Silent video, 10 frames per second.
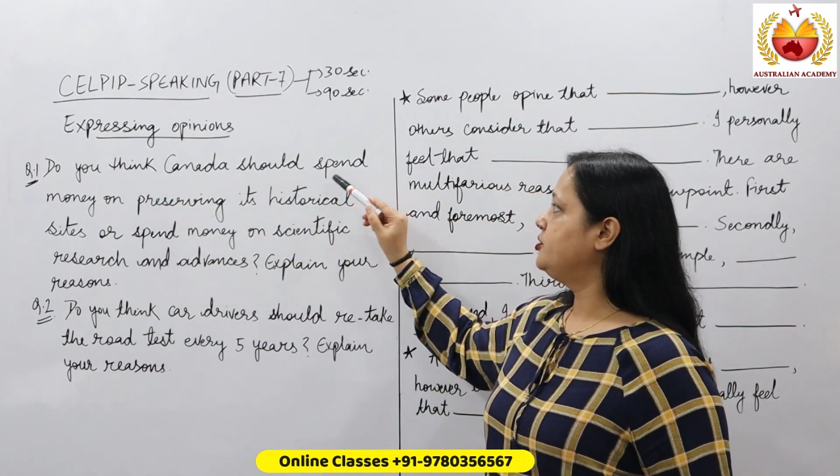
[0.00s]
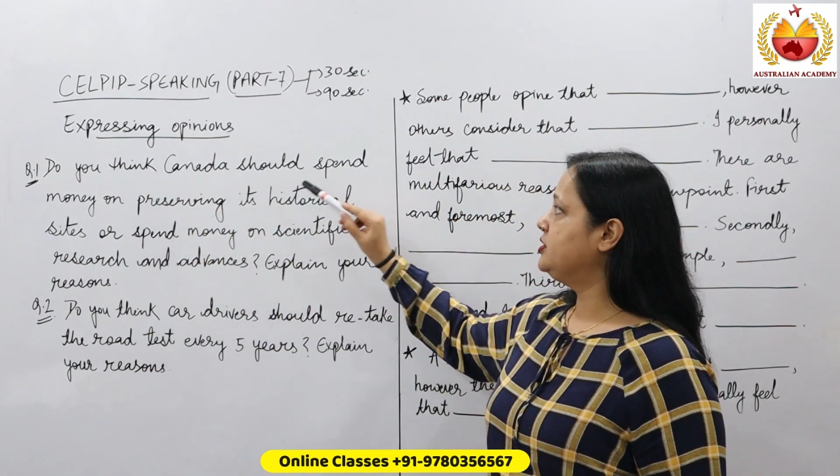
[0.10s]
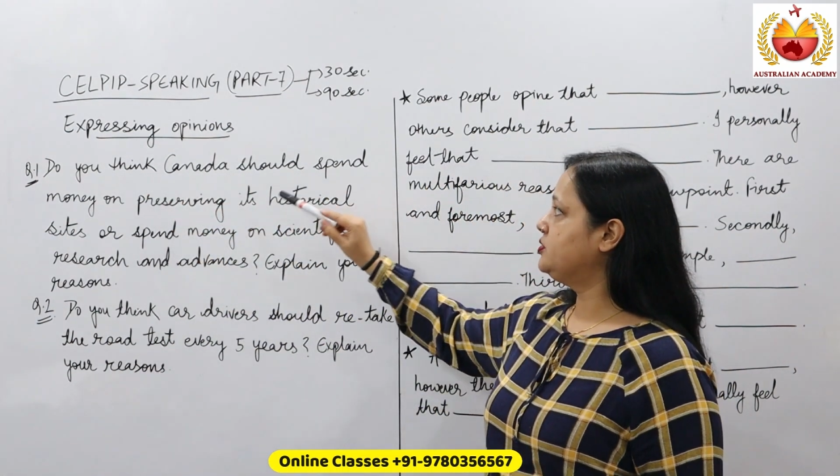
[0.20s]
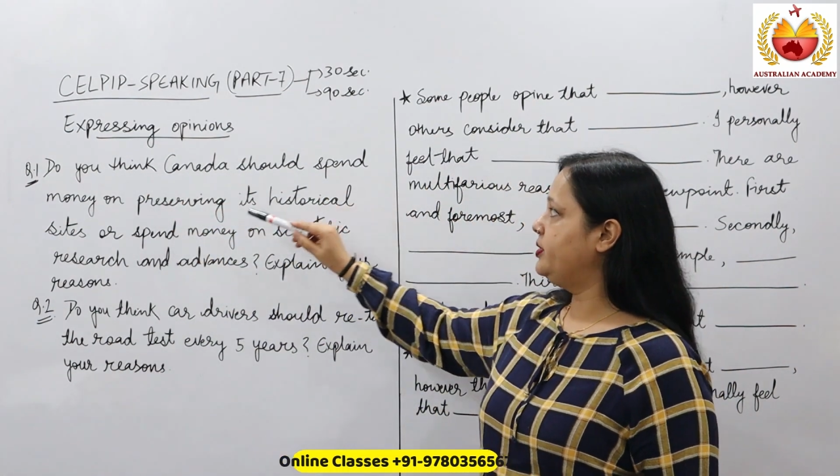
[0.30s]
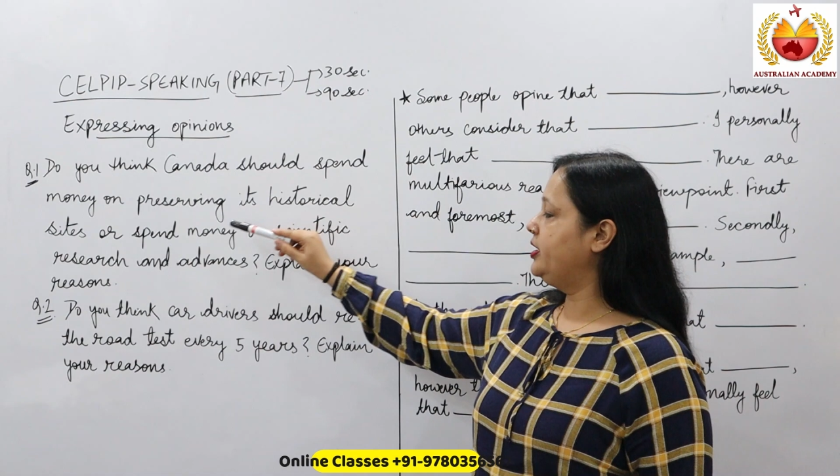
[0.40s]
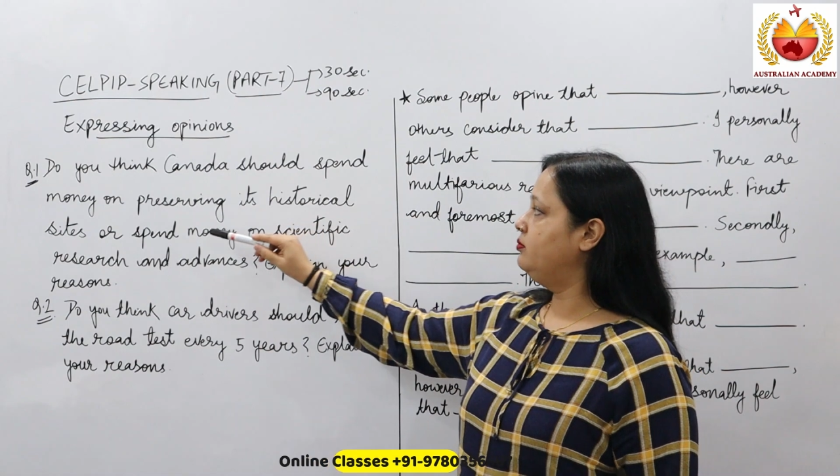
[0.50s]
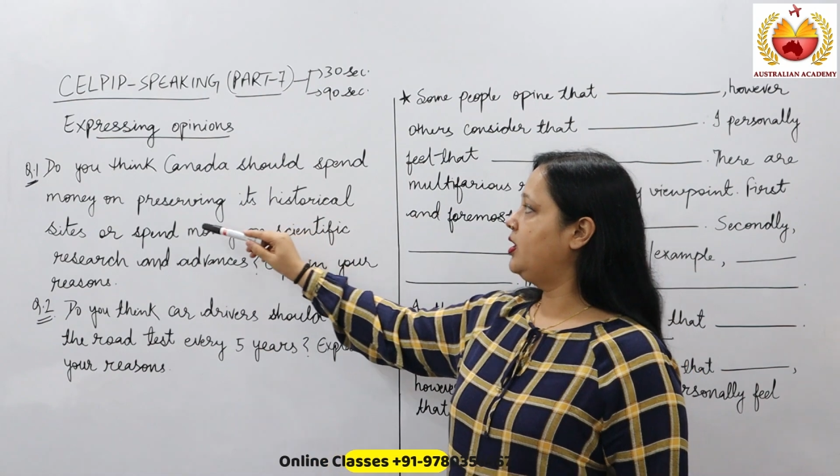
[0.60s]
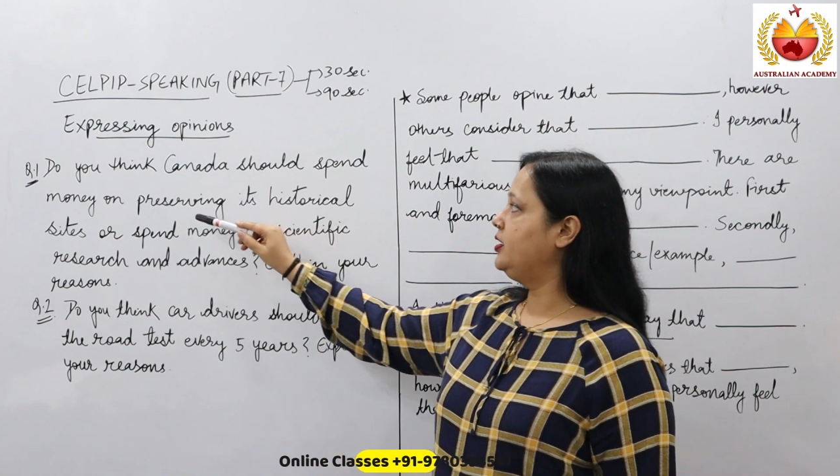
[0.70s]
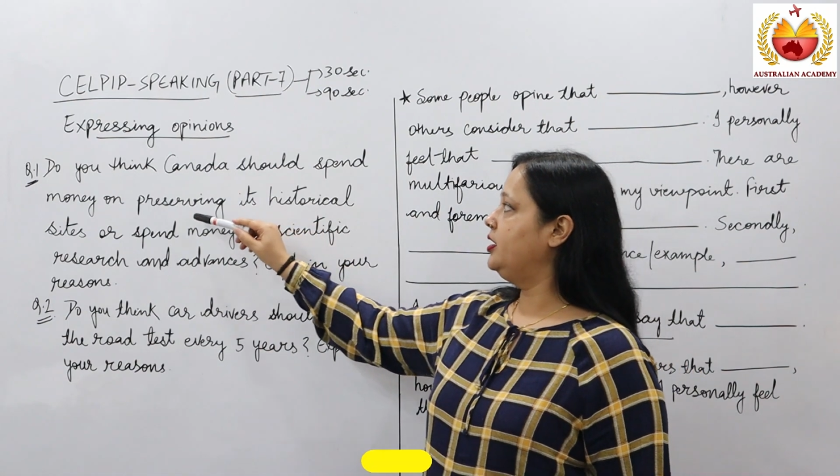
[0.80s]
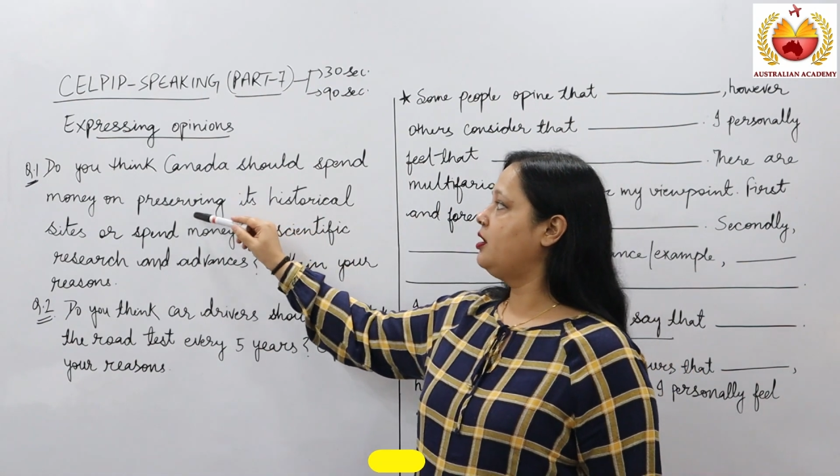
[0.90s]
should spend
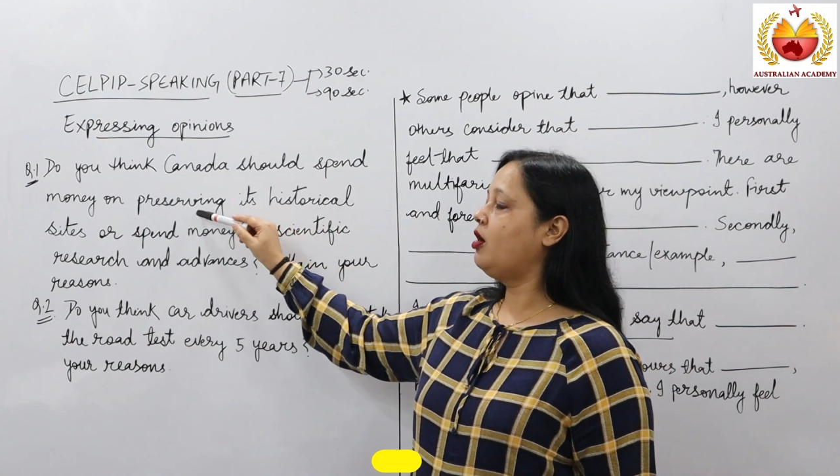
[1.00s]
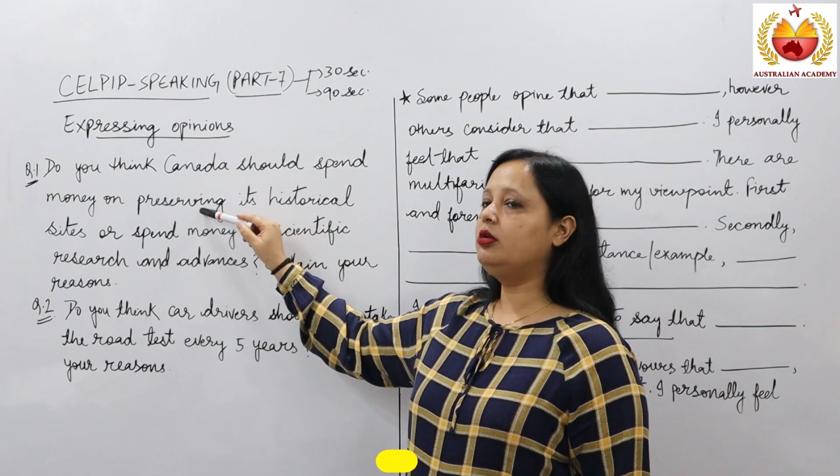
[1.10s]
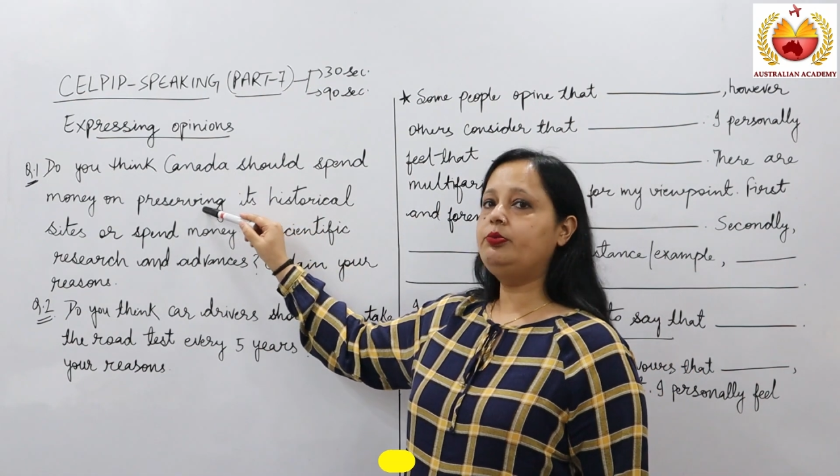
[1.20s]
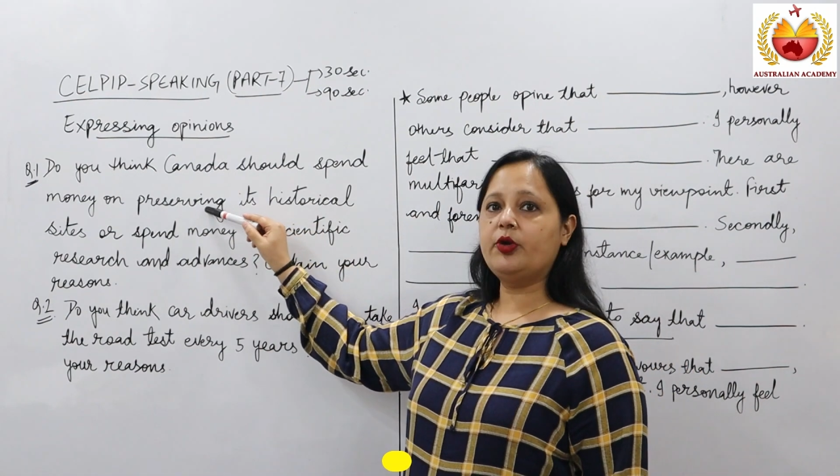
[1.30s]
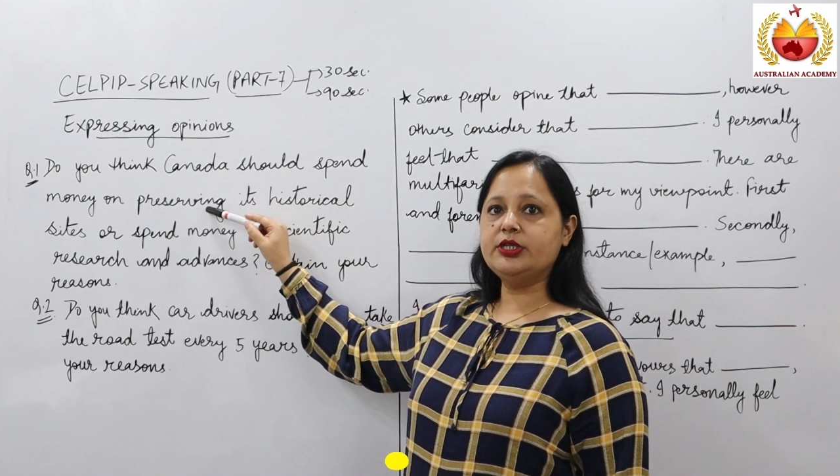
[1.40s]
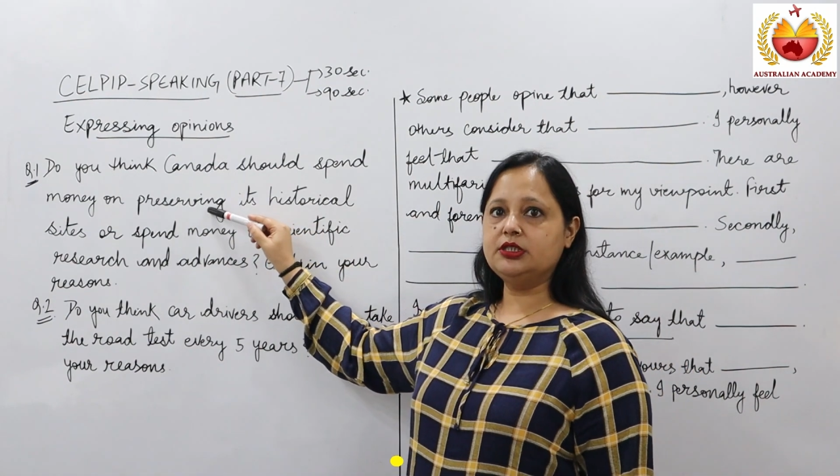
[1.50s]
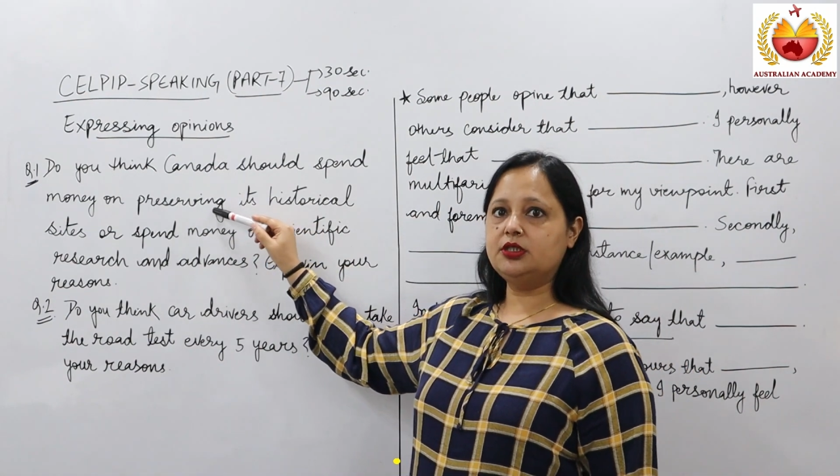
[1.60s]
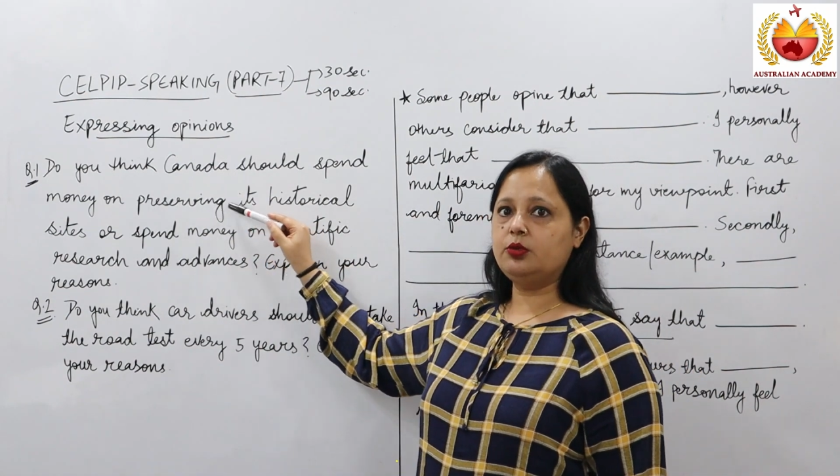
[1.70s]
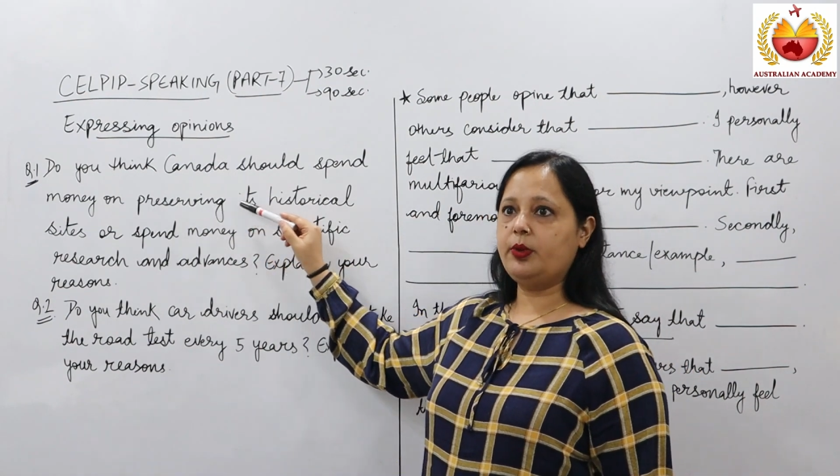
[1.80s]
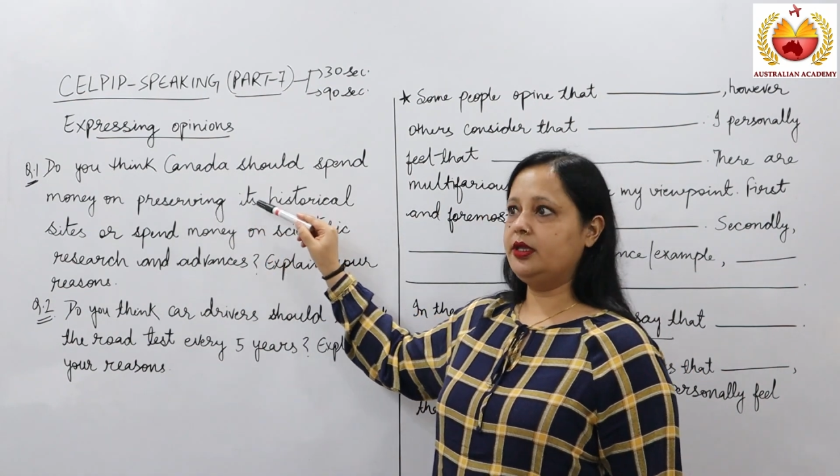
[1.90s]
money on
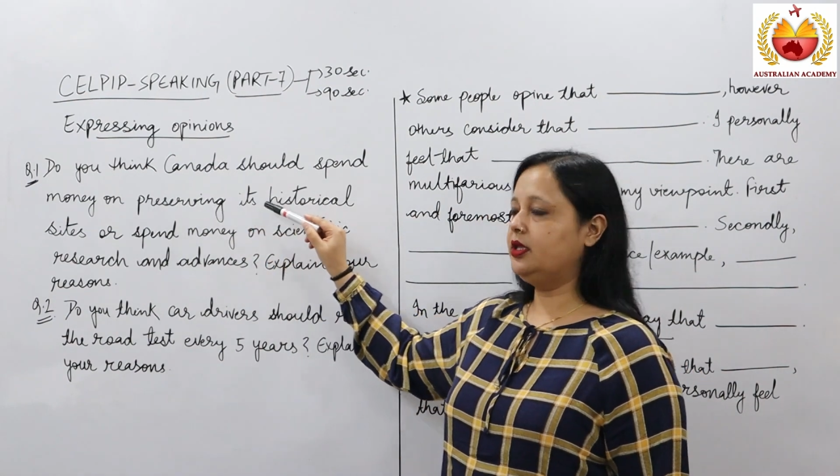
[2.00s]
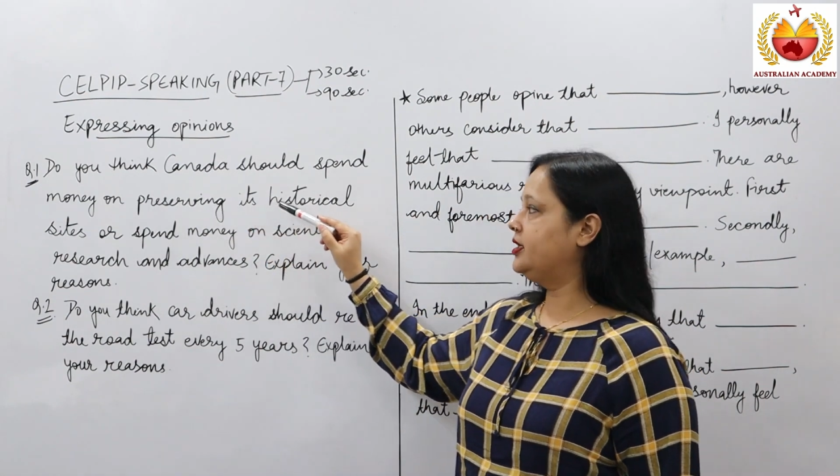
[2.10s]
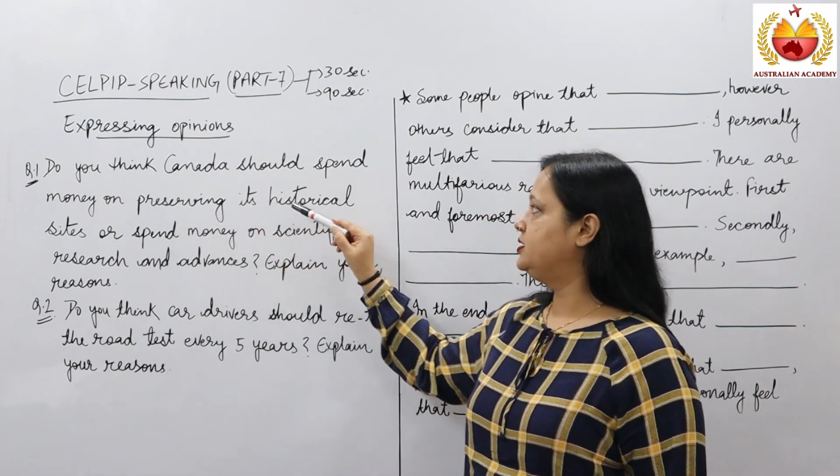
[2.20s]
preserving